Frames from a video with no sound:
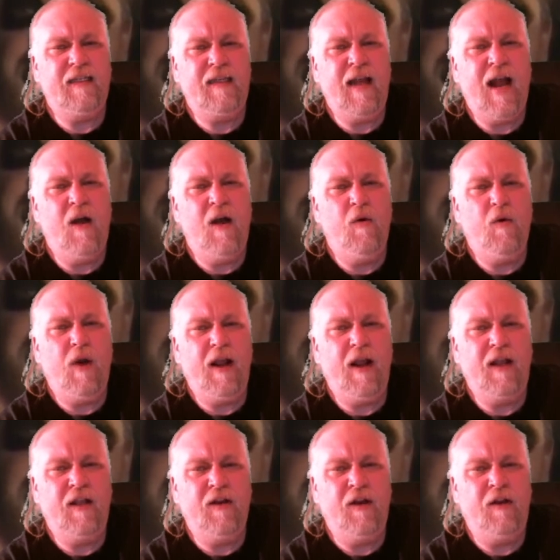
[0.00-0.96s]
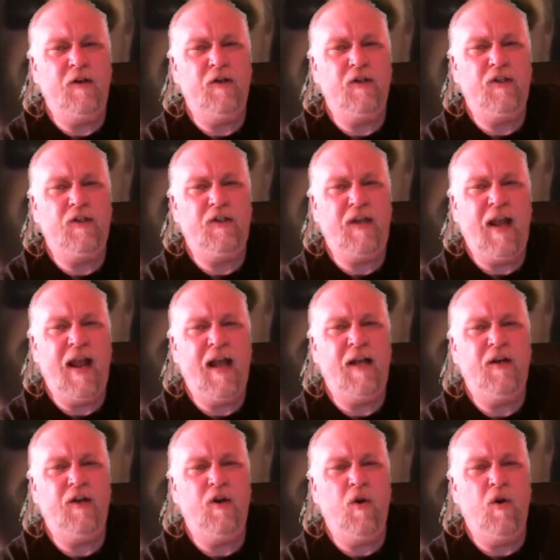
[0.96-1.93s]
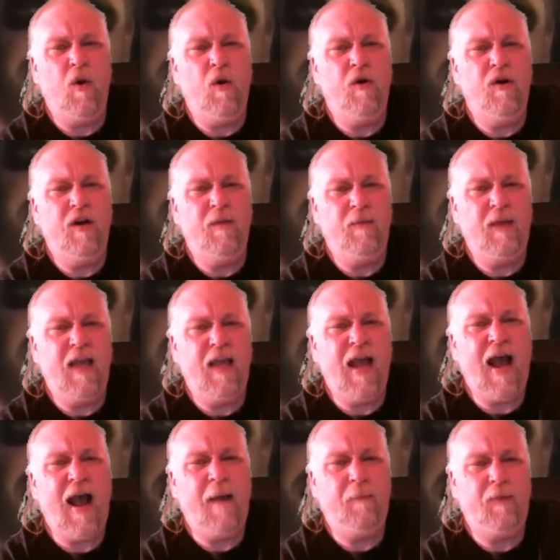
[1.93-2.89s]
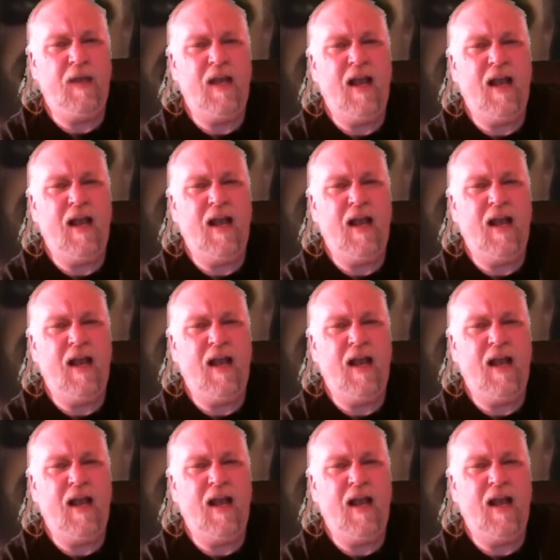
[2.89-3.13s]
now where I can understand in order to be happy,